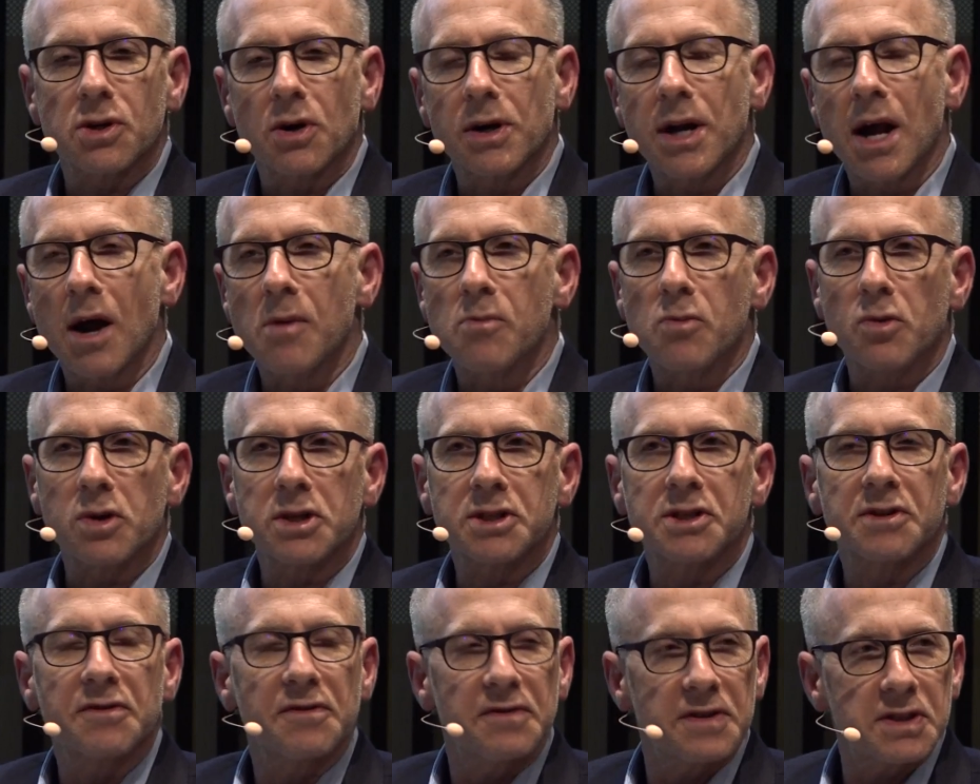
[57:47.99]
are now more
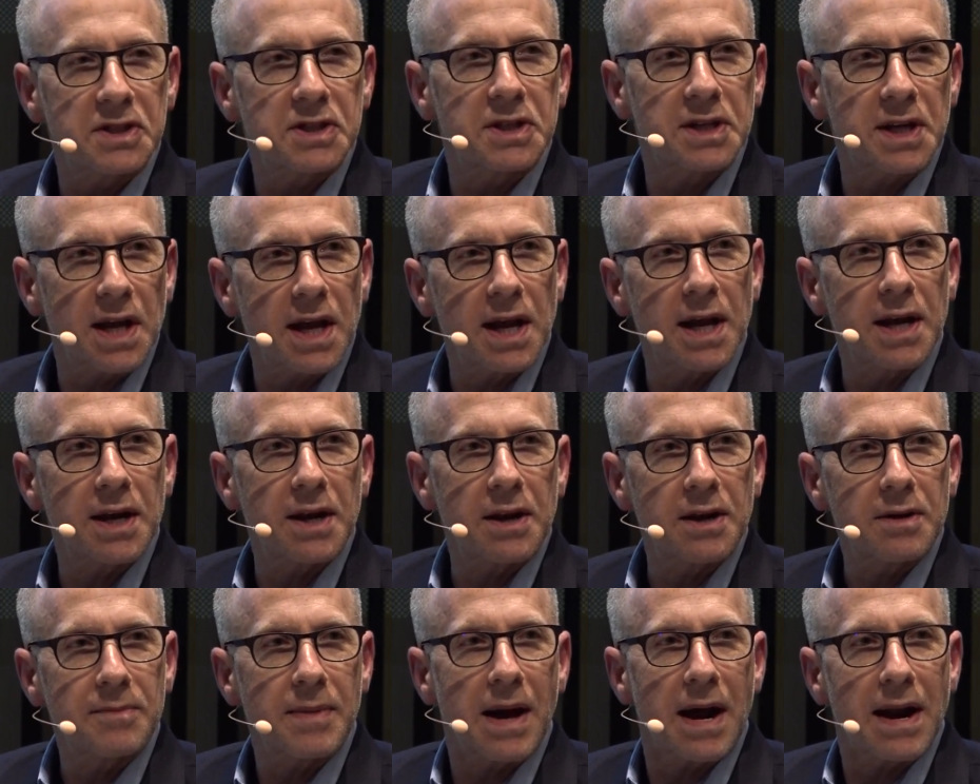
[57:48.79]

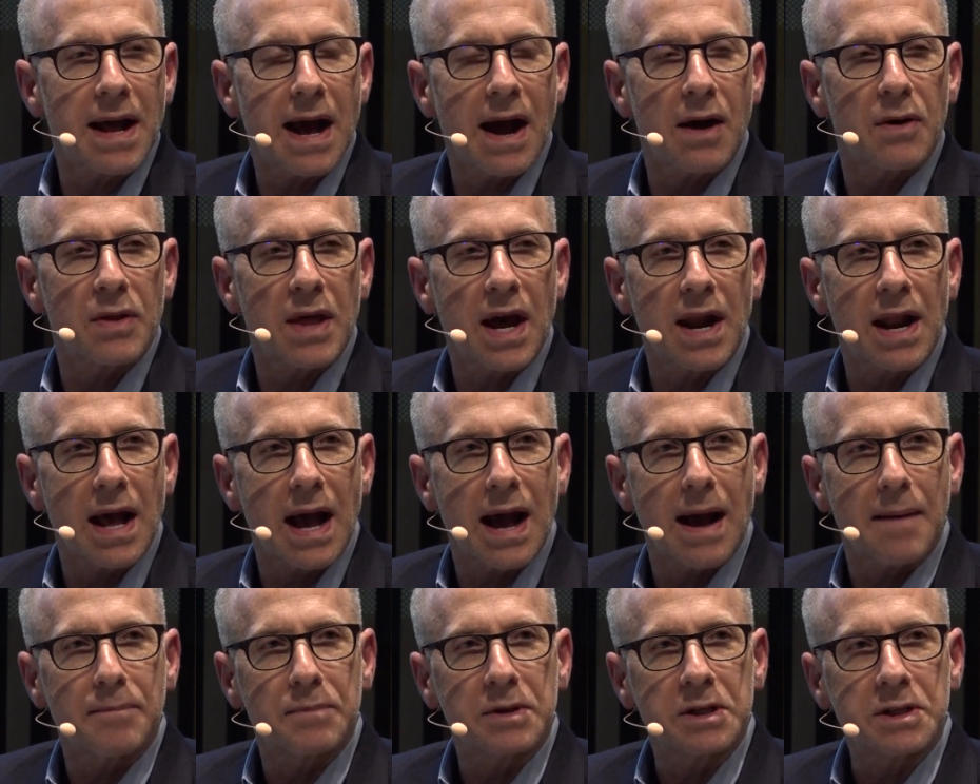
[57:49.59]
sophisticated about how that
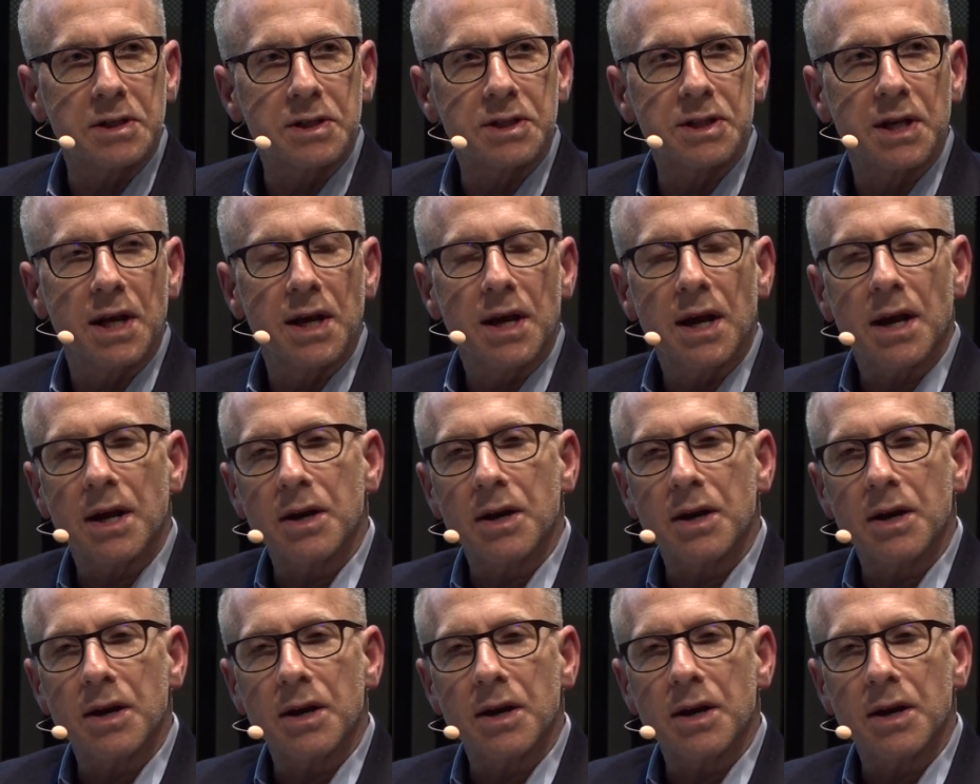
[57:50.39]
happens